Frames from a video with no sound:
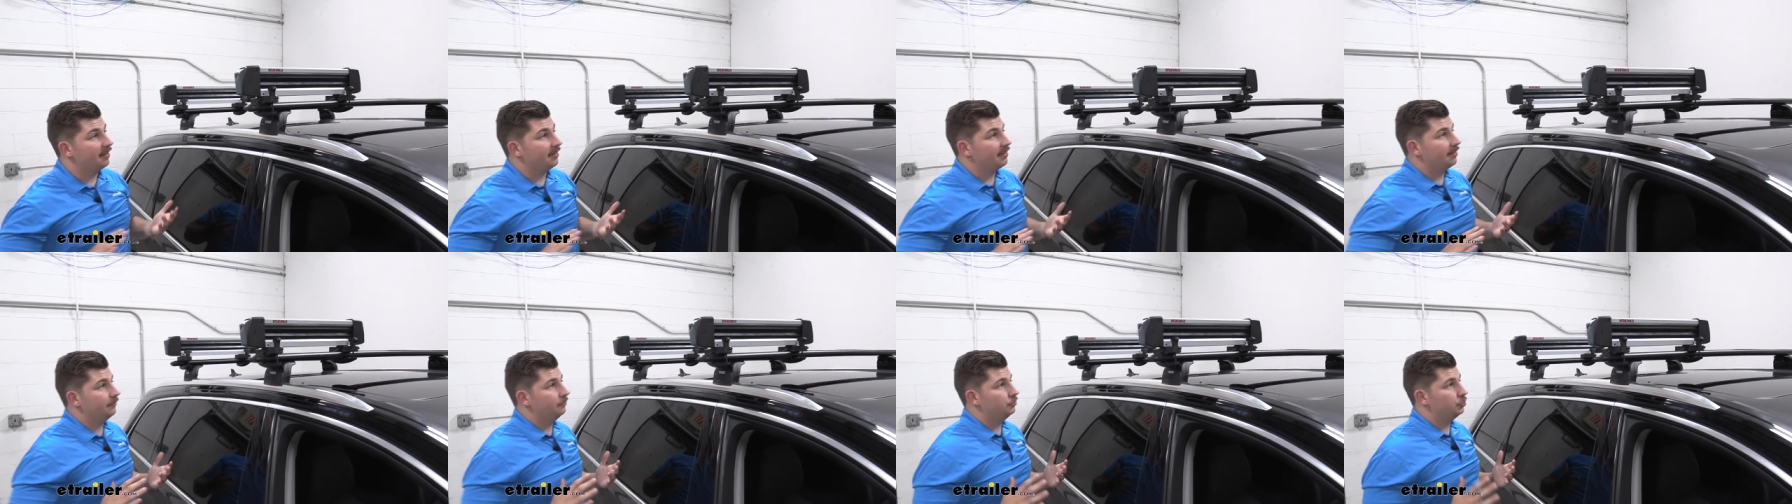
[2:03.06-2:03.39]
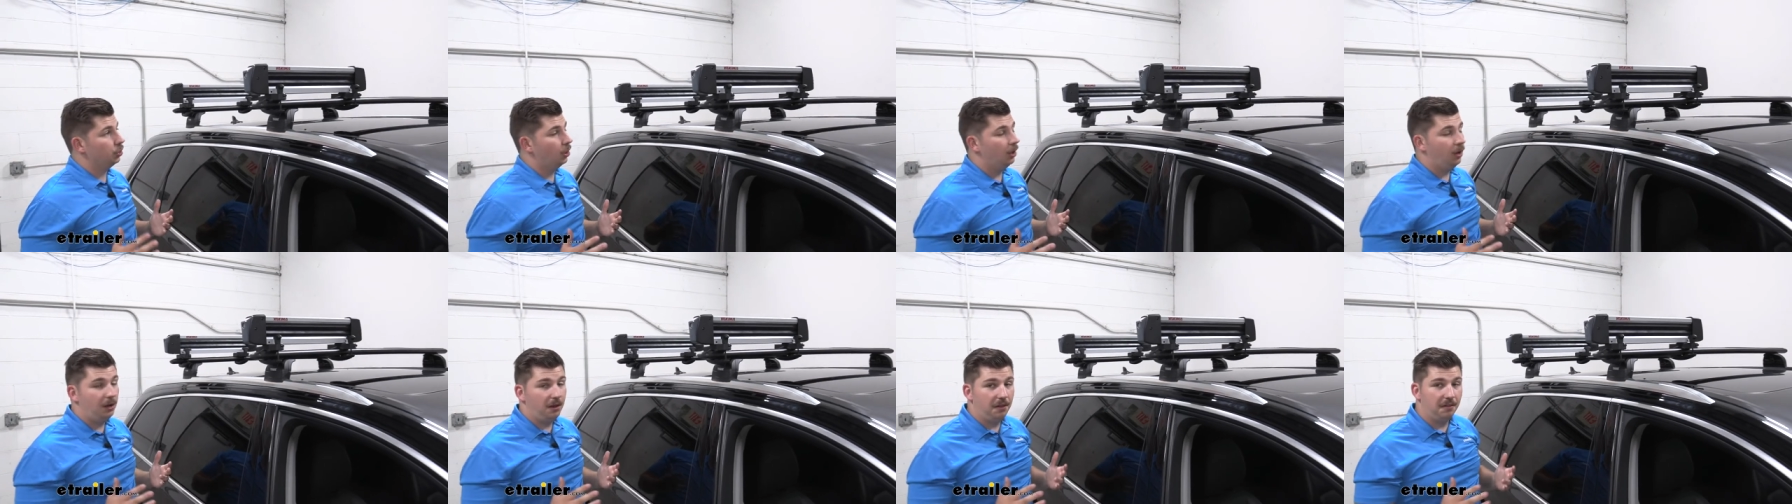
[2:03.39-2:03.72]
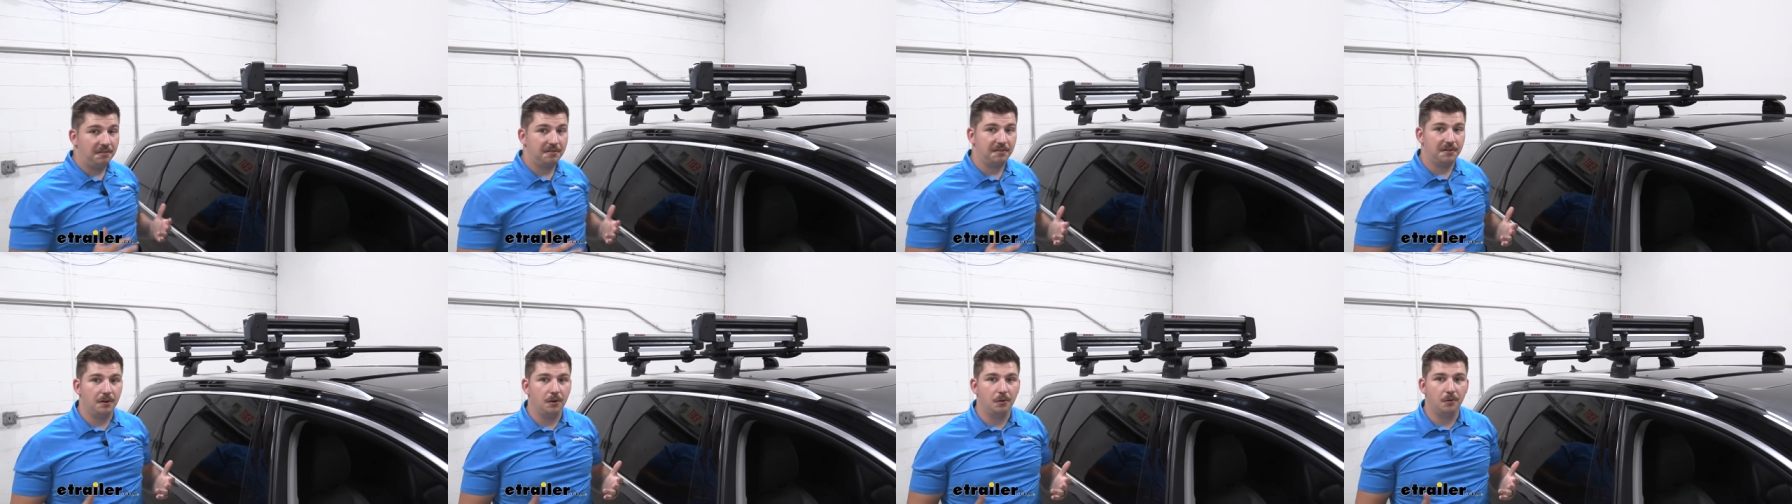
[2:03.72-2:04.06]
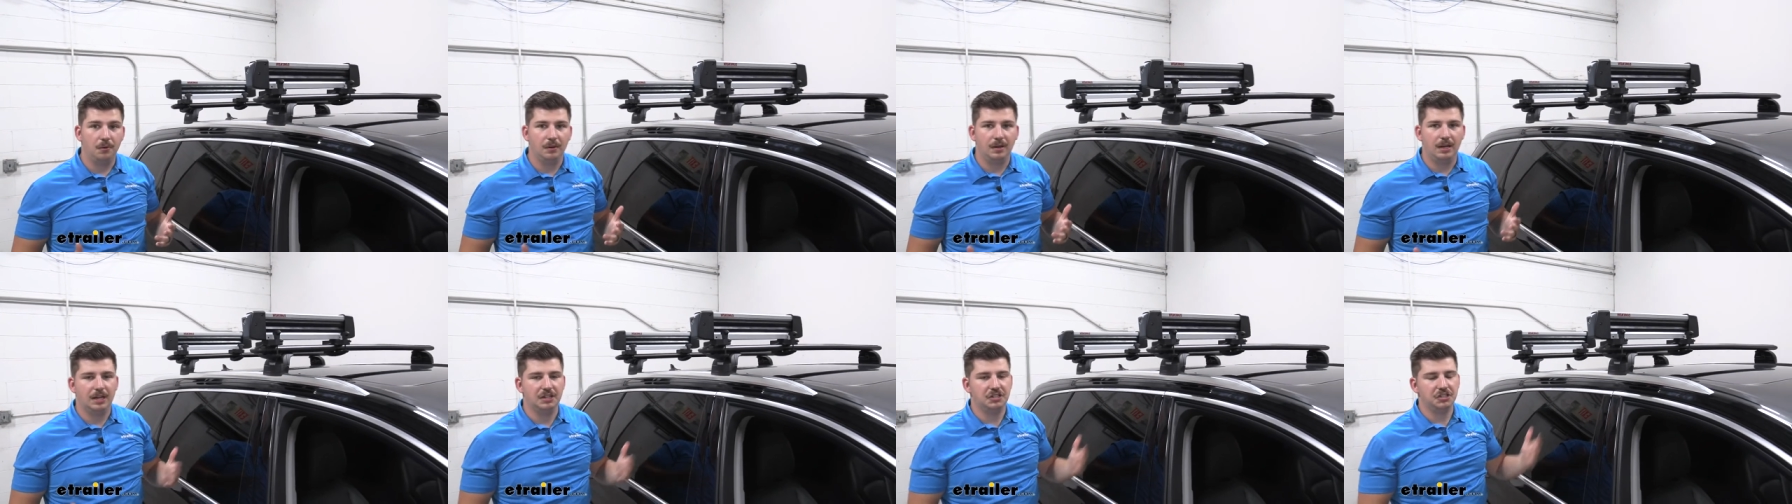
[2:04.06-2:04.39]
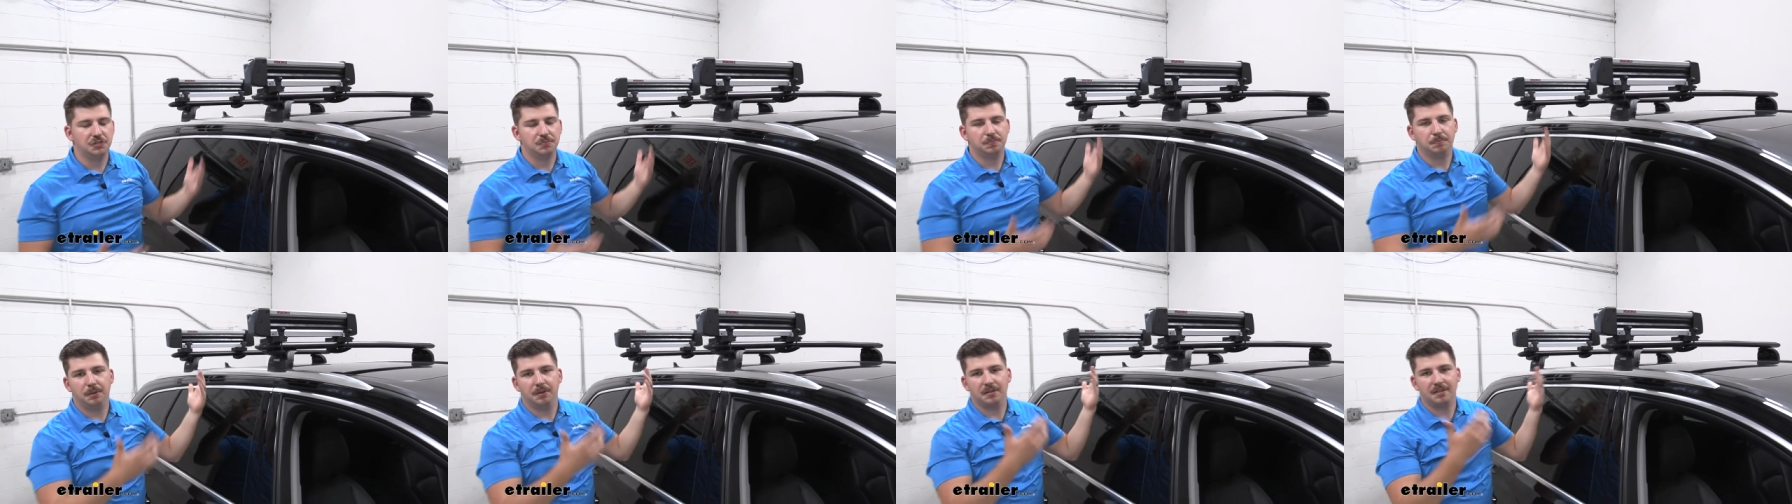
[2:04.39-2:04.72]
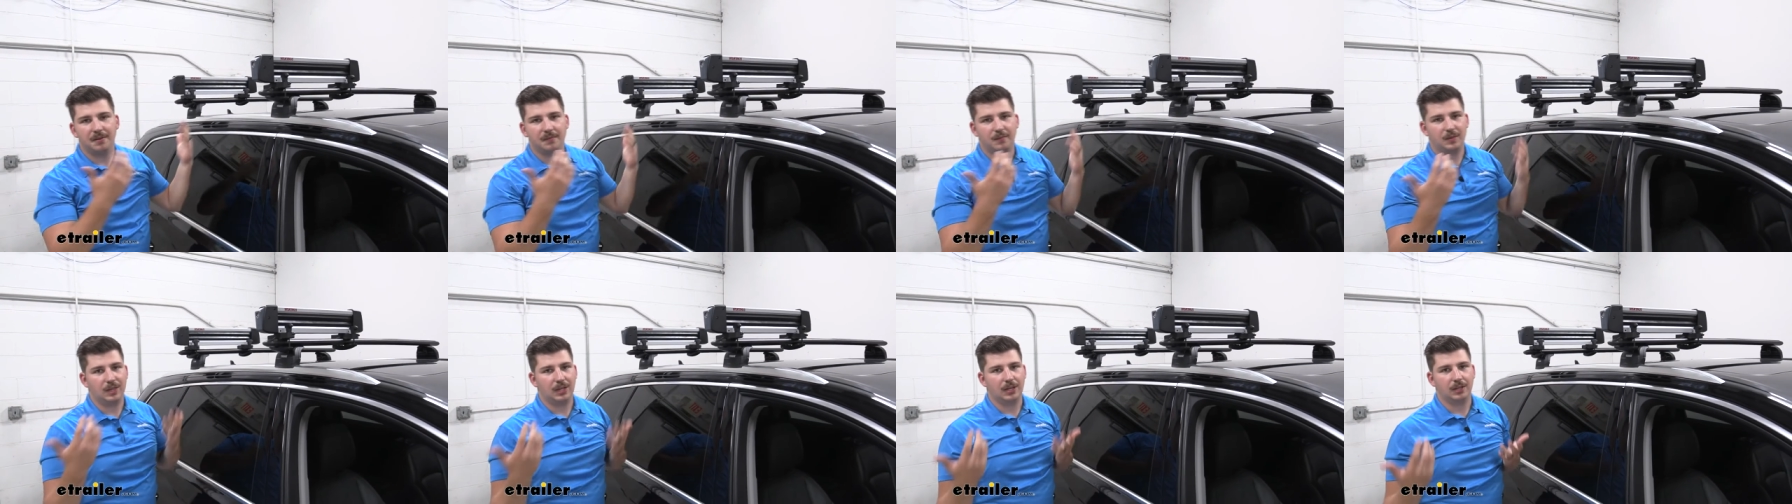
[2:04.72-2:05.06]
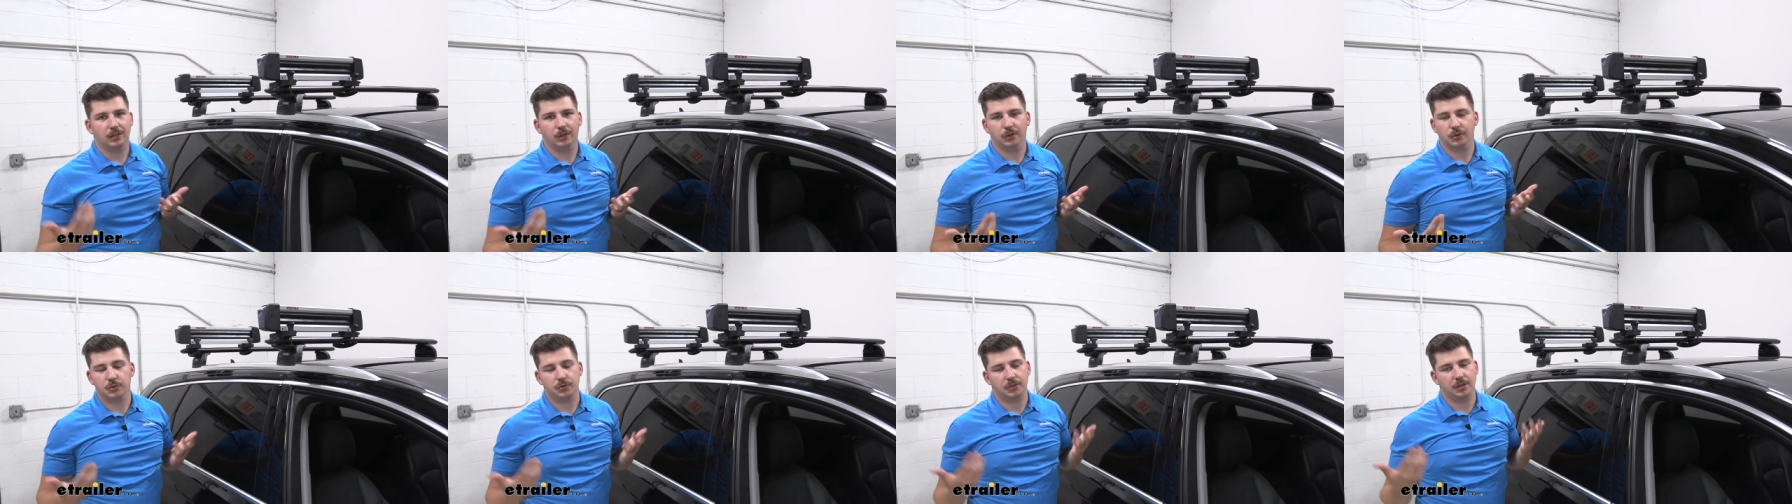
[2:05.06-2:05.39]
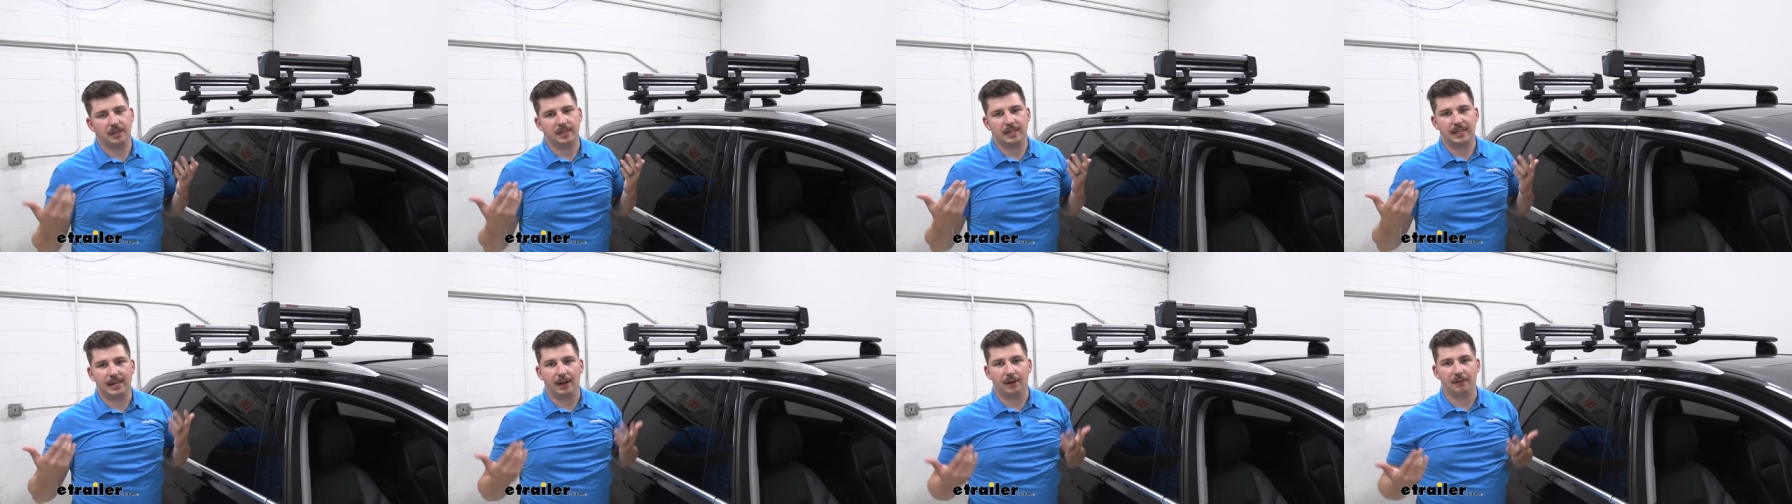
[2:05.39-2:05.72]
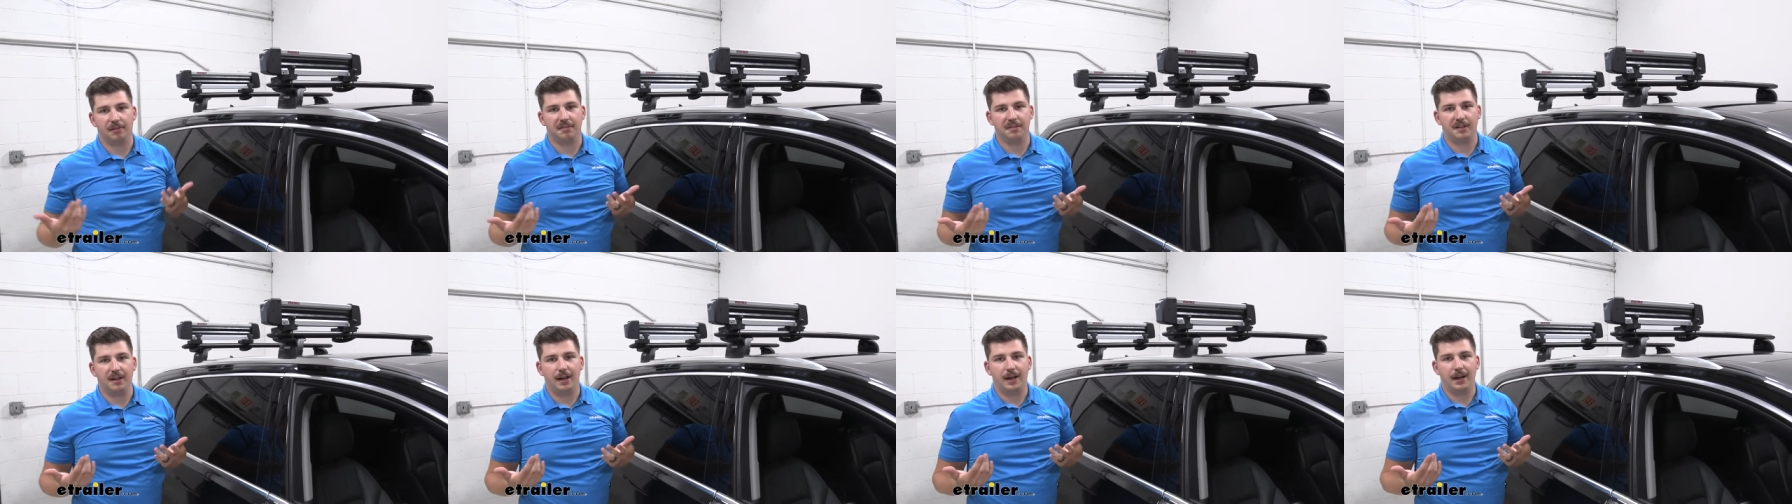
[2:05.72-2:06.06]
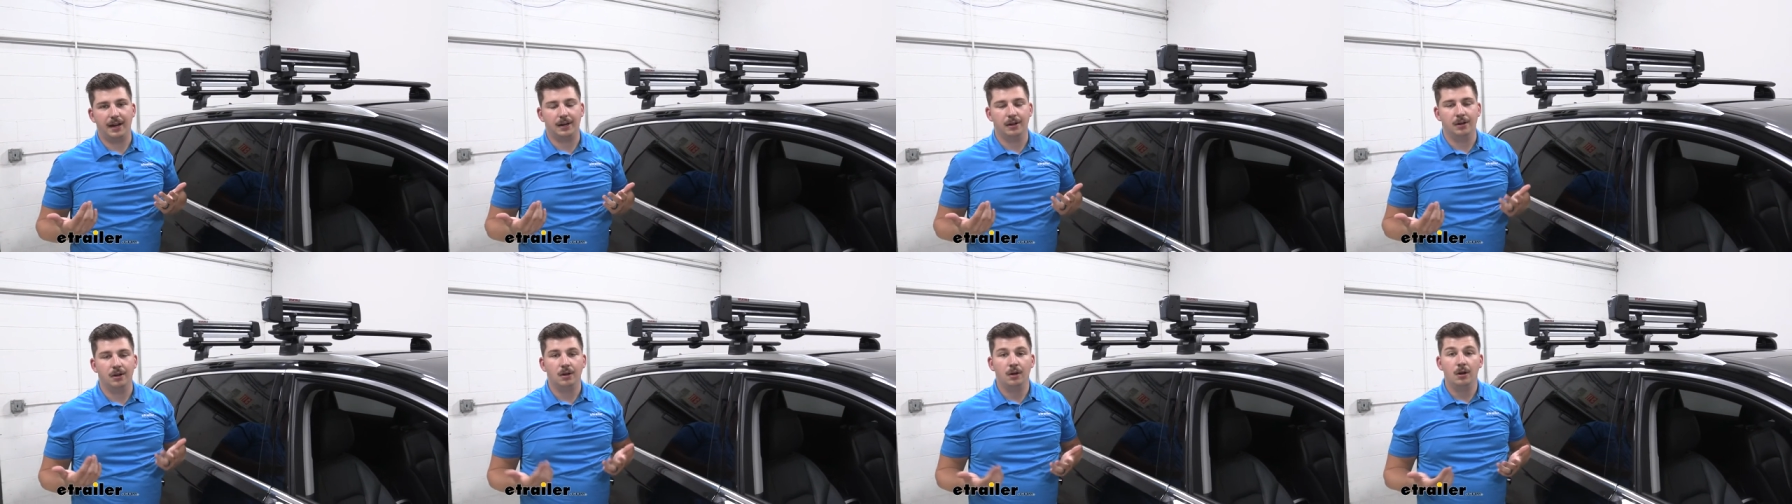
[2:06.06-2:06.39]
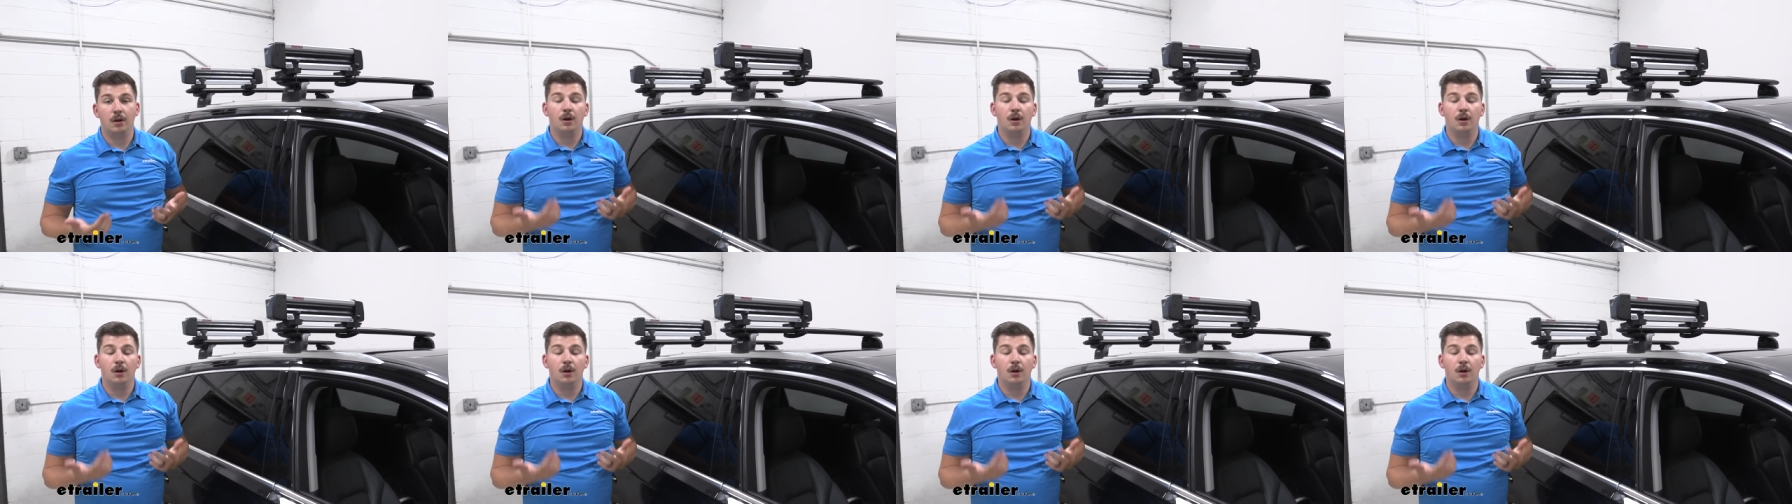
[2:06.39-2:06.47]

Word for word: sets of jaws, so it just puts everything closer to the outside.